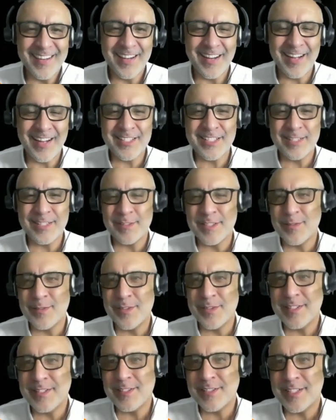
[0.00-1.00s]
Awesome. So
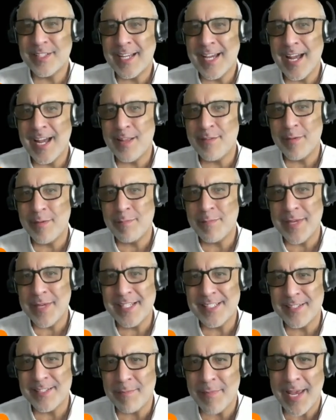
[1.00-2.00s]
there's a kind of a
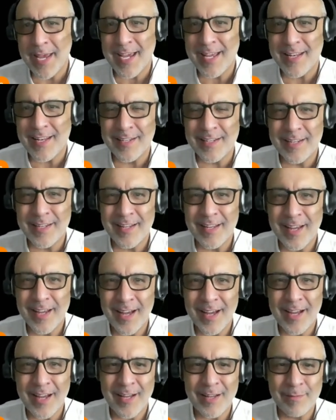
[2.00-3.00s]
big demand
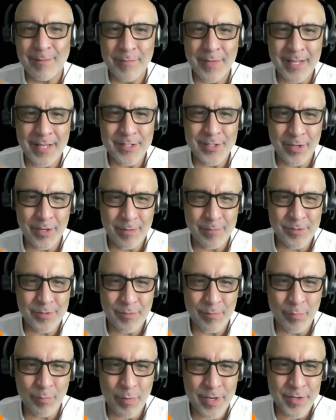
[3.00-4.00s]
in terms
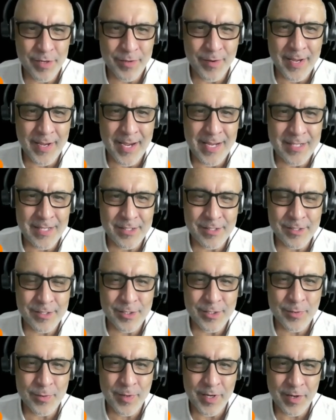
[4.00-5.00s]
of what you guys are
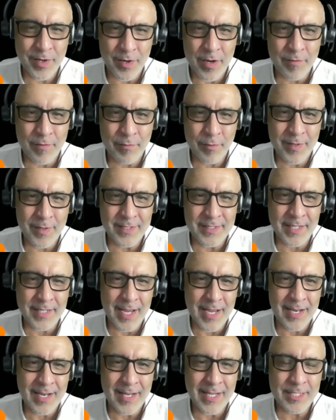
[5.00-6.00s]
doing and offering
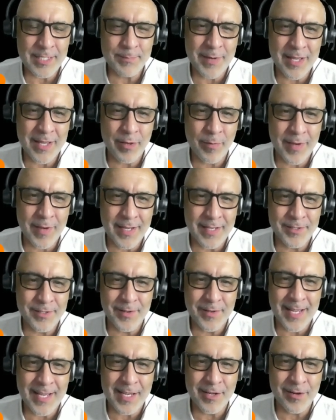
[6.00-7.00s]
skylights. By the way, I
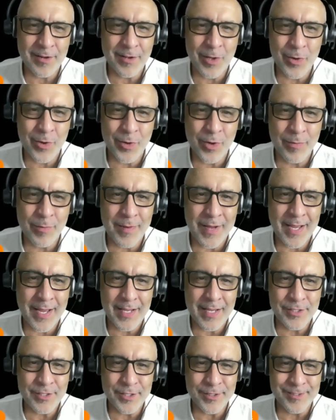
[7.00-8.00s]
do like your logo
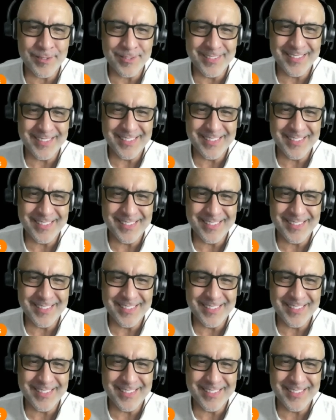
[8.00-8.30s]
behind you.